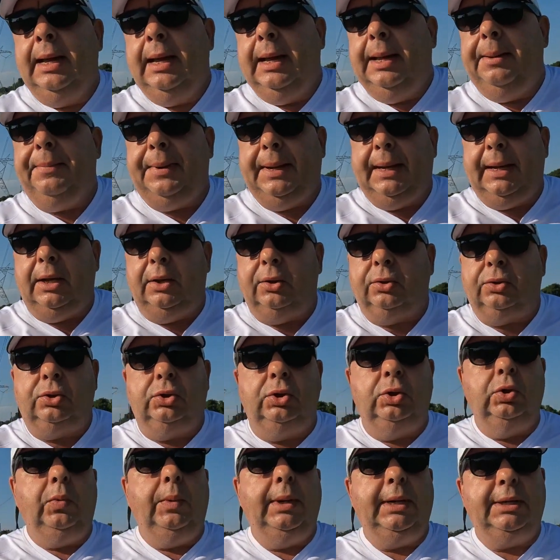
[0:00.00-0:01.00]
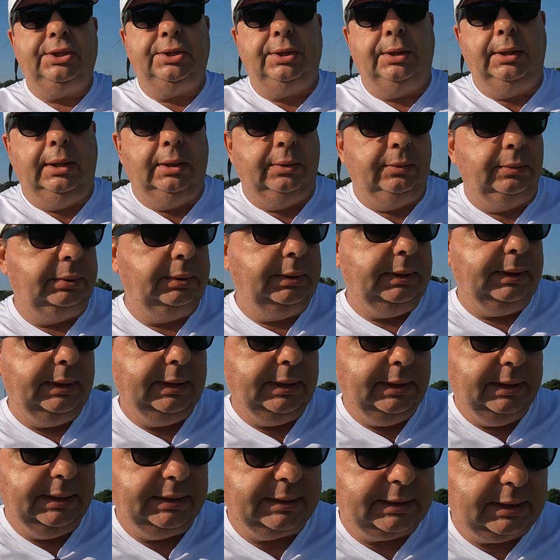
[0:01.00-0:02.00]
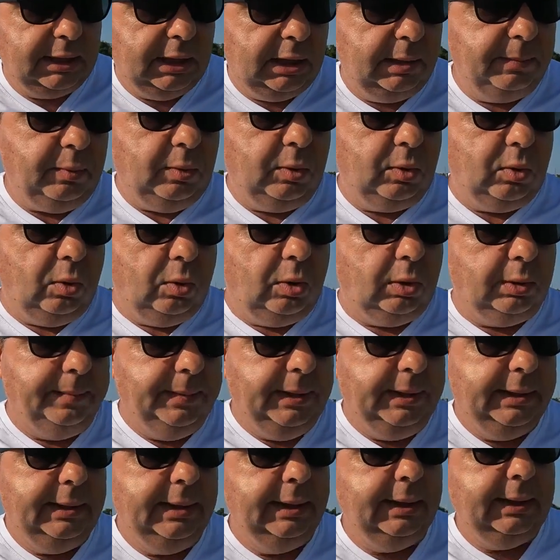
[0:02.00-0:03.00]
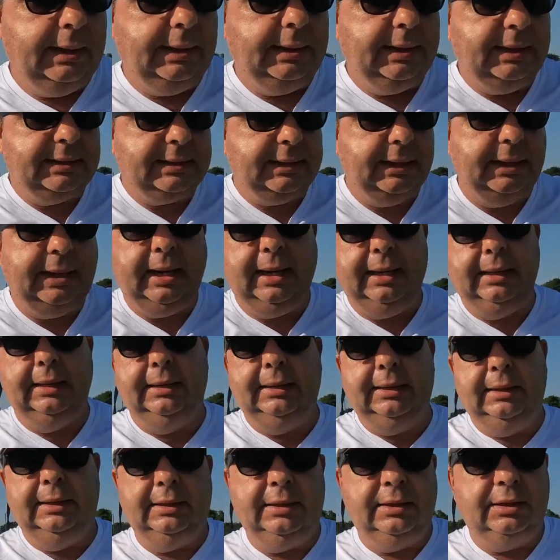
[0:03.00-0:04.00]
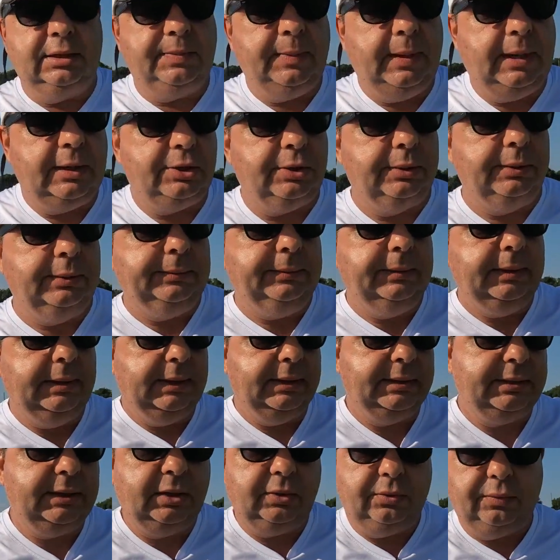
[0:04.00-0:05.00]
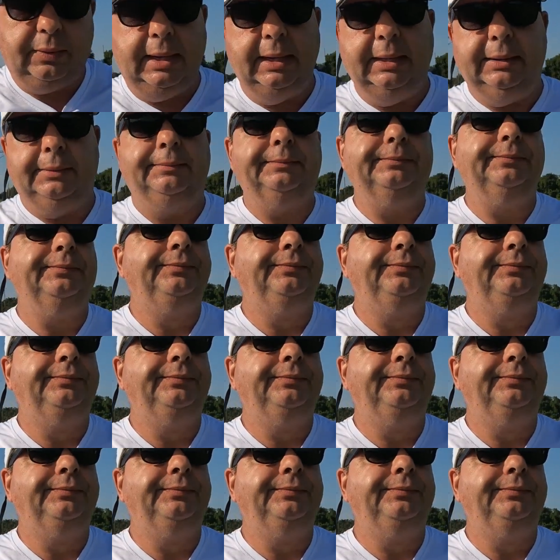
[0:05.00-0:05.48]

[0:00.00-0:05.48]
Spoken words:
About 2 weeks ago, this couple called me and he said, hey, they need an inspection. I said, great.